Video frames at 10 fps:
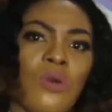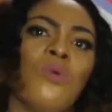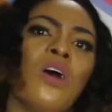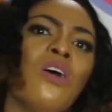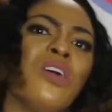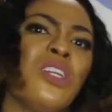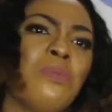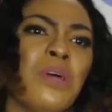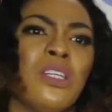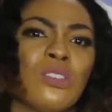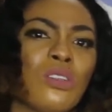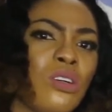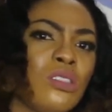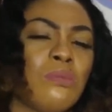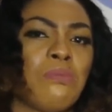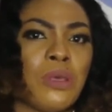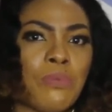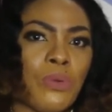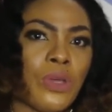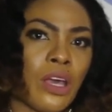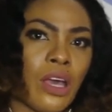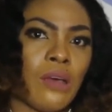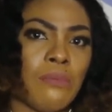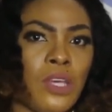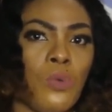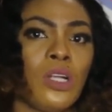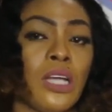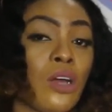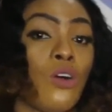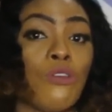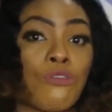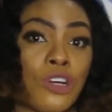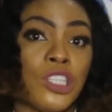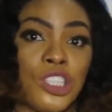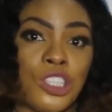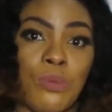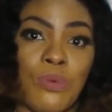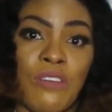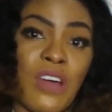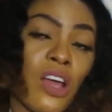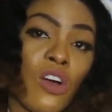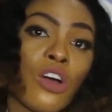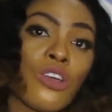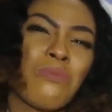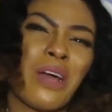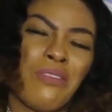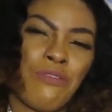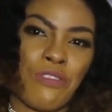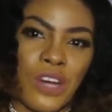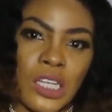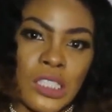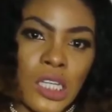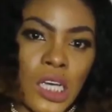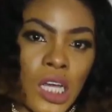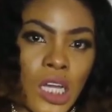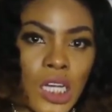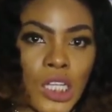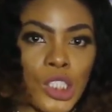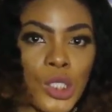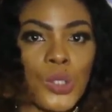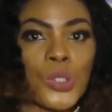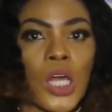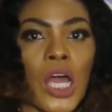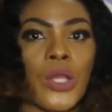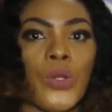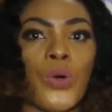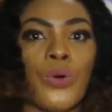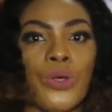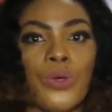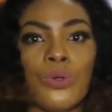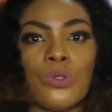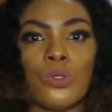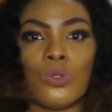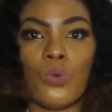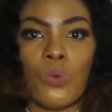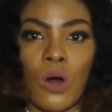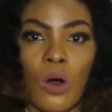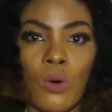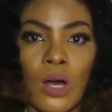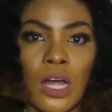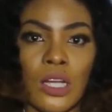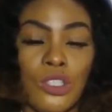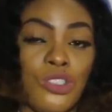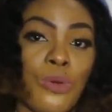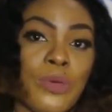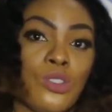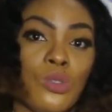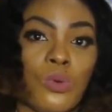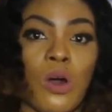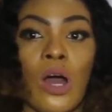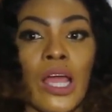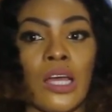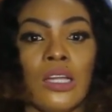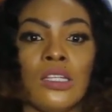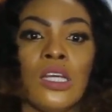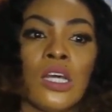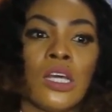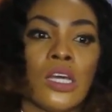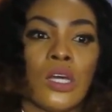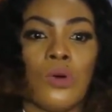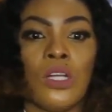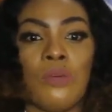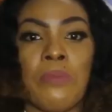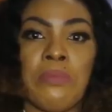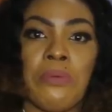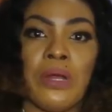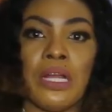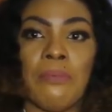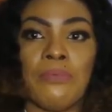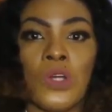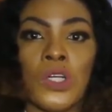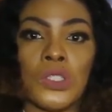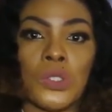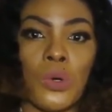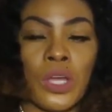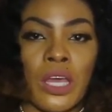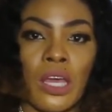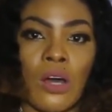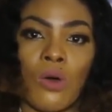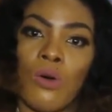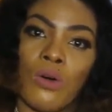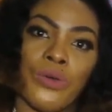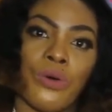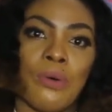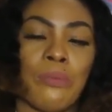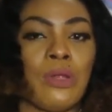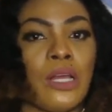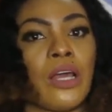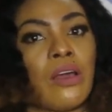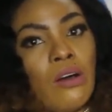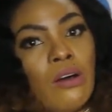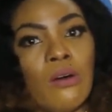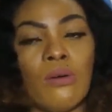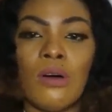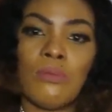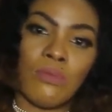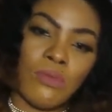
Well, it depends on people, yeah. Me, what I call friendship. If I call you my friend, that shows I know you too well and you know me too well. I can equally, maybe when I'm not okay, I'll call you up and be like, girl,